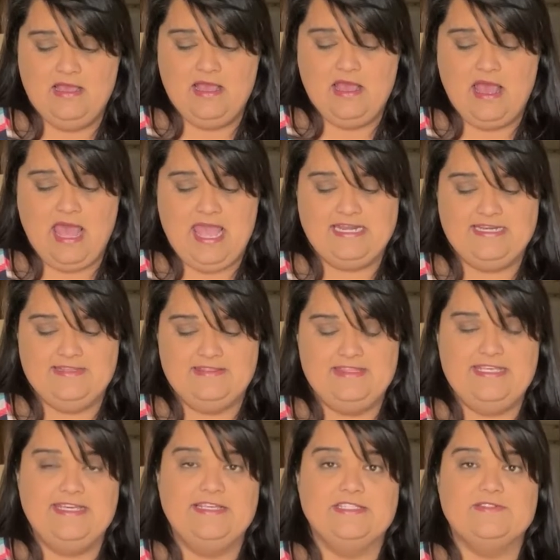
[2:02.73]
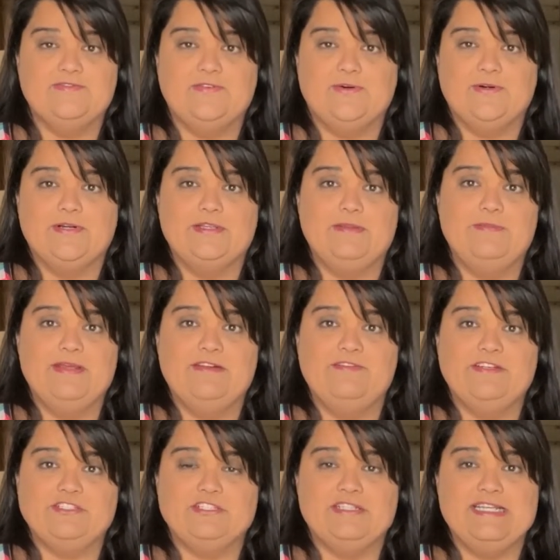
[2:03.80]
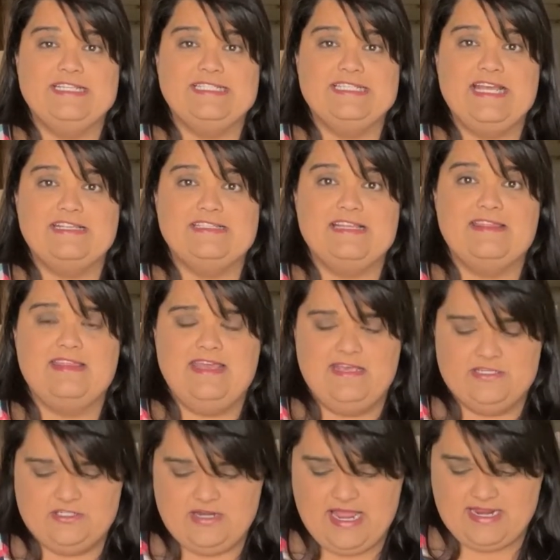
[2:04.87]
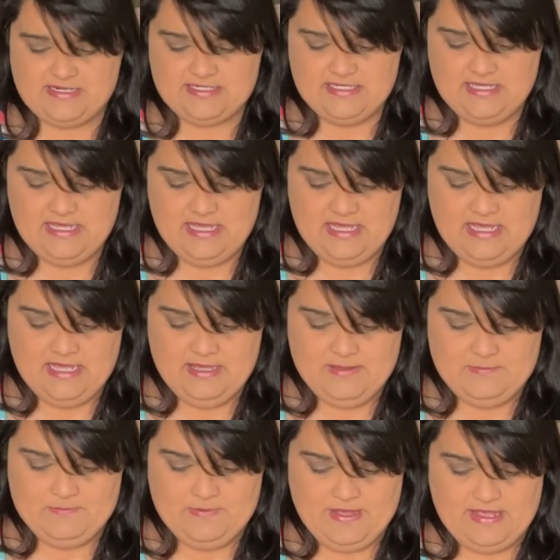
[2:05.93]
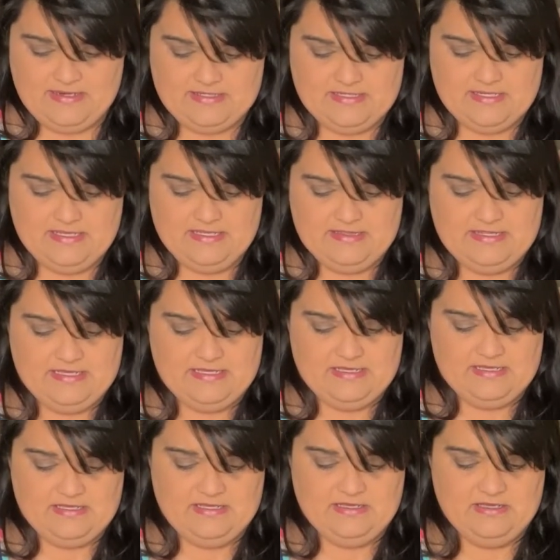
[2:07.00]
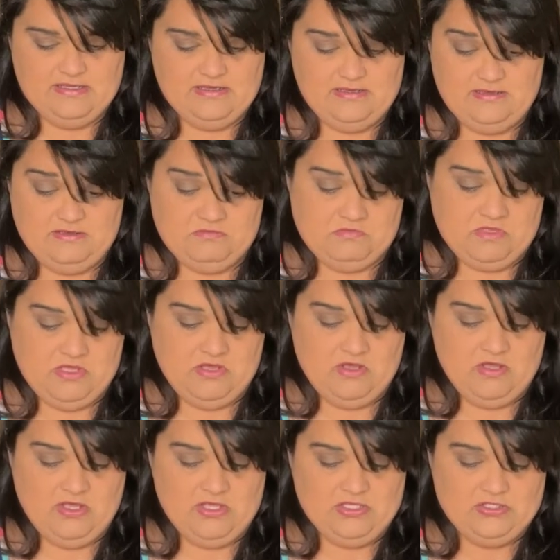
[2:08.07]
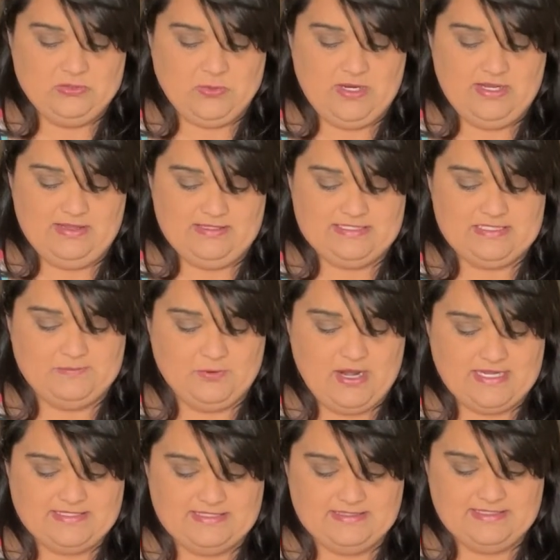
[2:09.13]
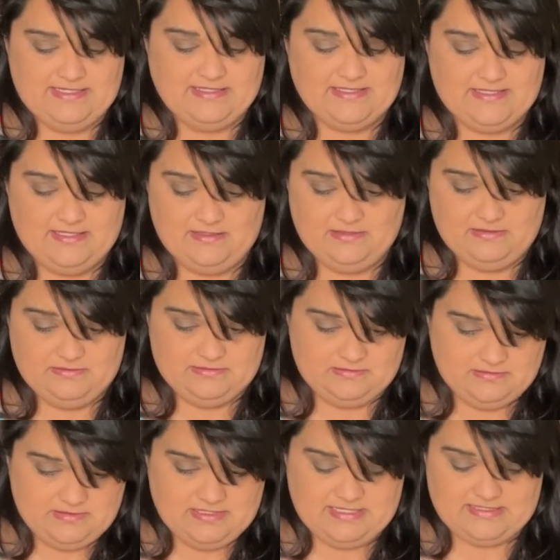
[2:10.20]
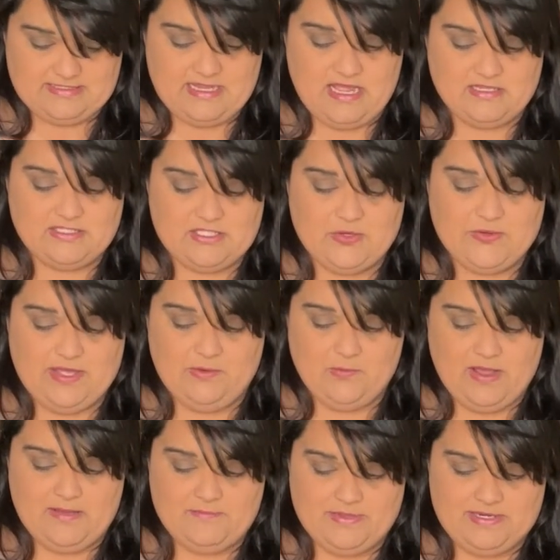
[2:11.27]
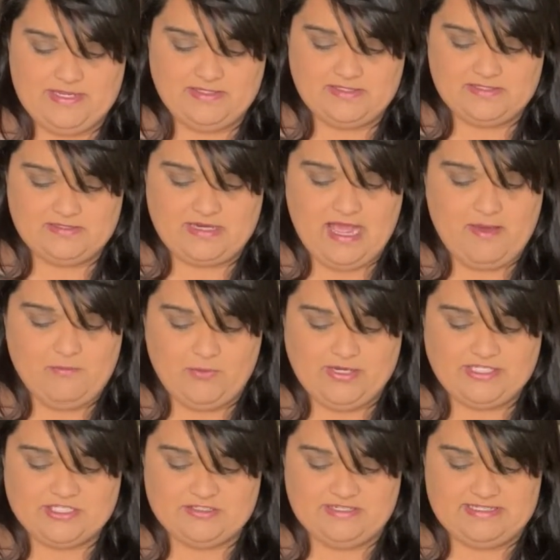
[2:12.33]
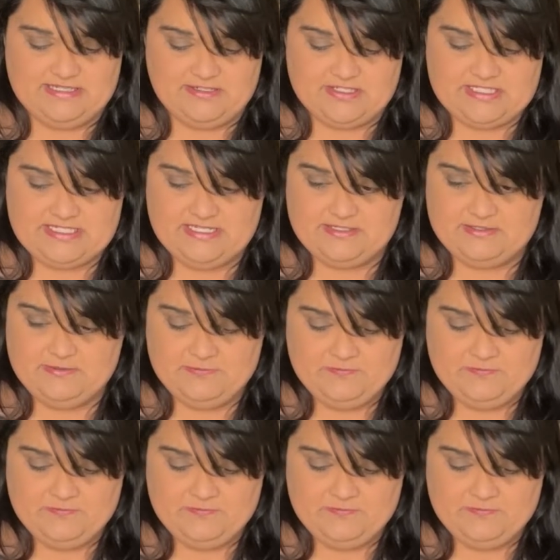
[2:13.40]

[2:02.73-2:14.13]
I did these for the beneficial insects that they attract. But the soil is surprisingly still, it's not soaking wet, but it's got moisture in there still.